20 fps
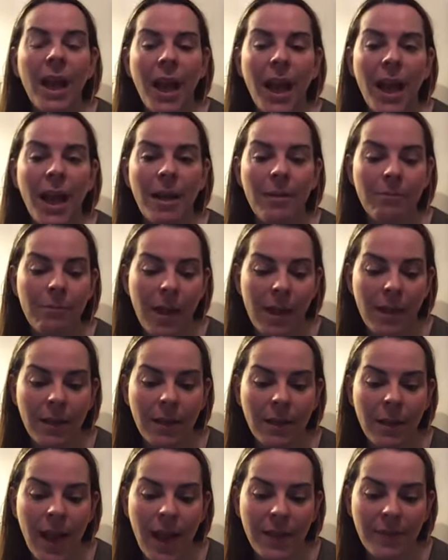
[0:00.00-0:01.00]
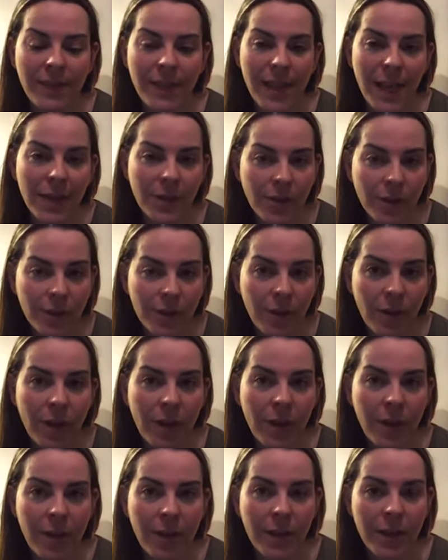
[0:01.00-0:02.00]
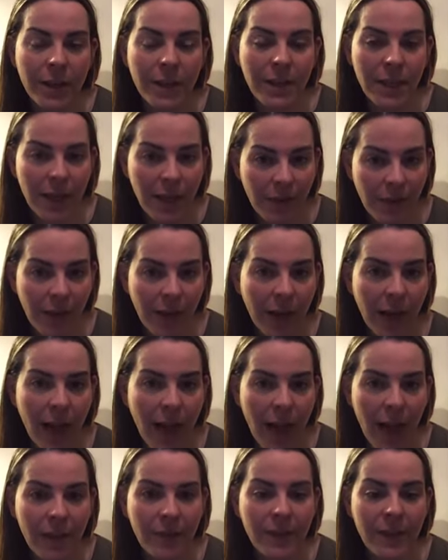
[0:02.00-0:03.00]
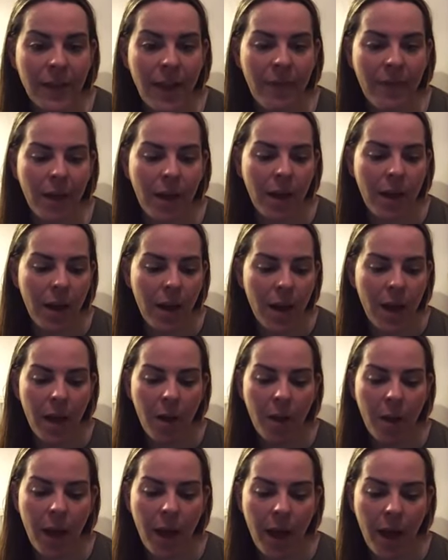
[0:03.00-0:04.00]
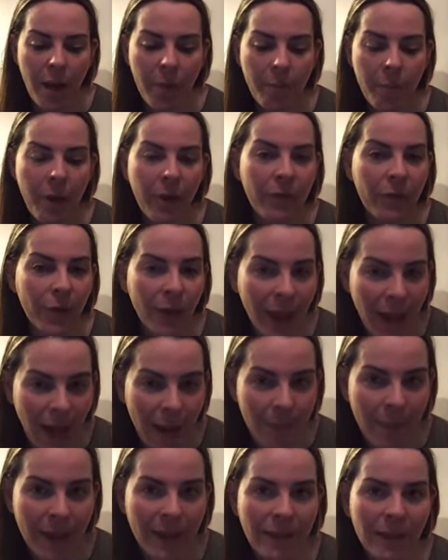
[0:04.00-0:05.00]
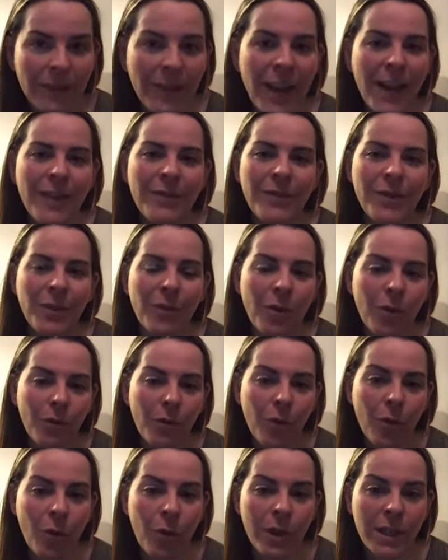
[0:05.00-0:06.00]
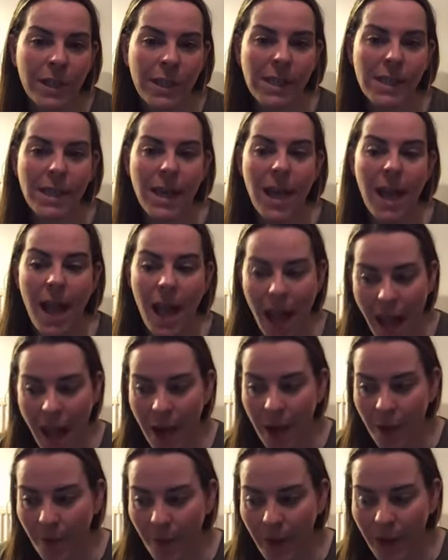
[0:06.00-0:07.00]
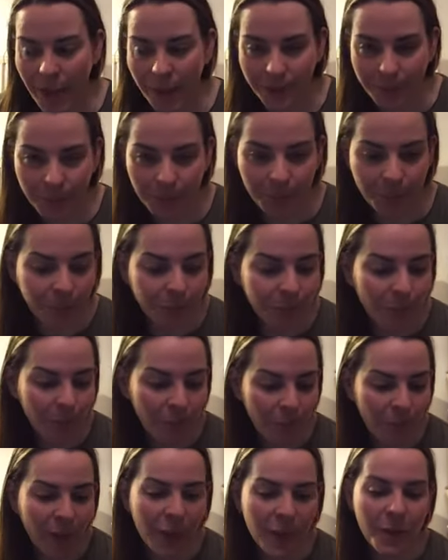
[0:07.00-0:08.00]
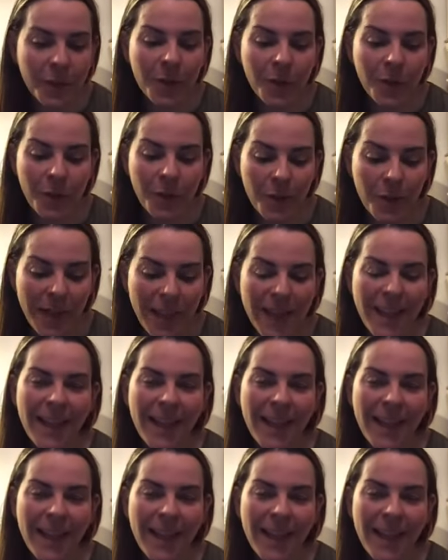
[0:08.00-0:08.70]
and the live sessions are on a Thursday evening at 7:30. But if you can't make the lives, they're all recorded anyway. So